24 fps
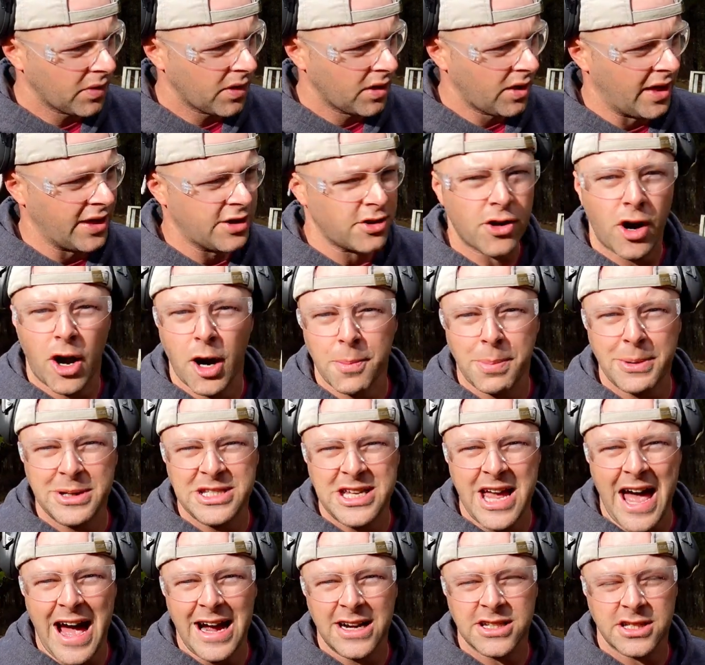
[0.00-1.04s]
like carpet
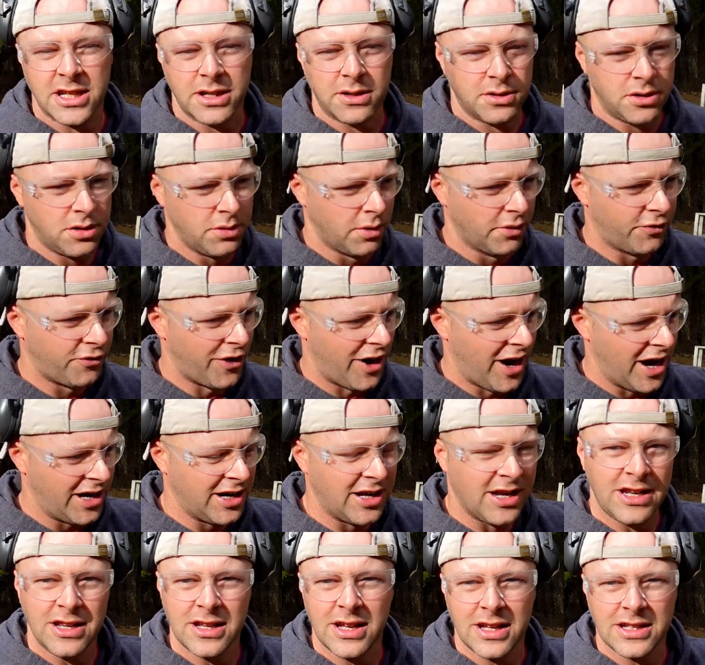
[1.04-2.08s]
tacks like you would find
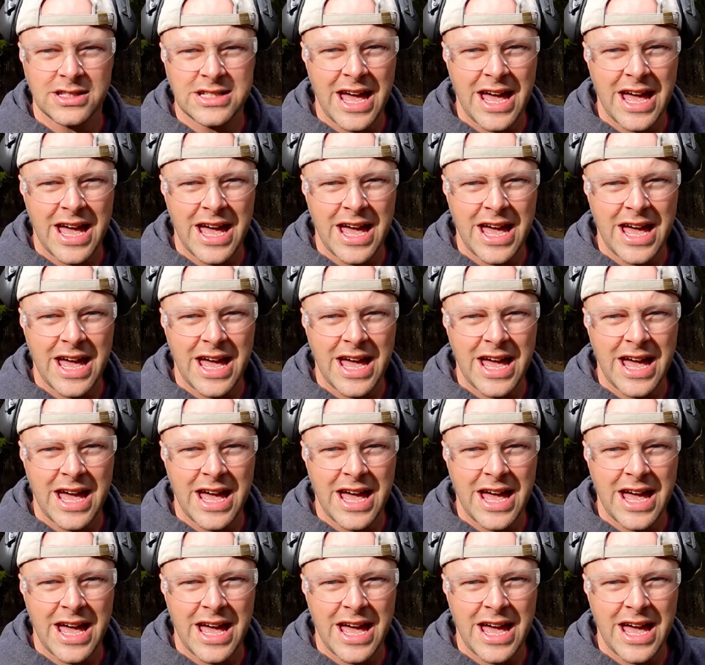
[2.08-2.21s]
in the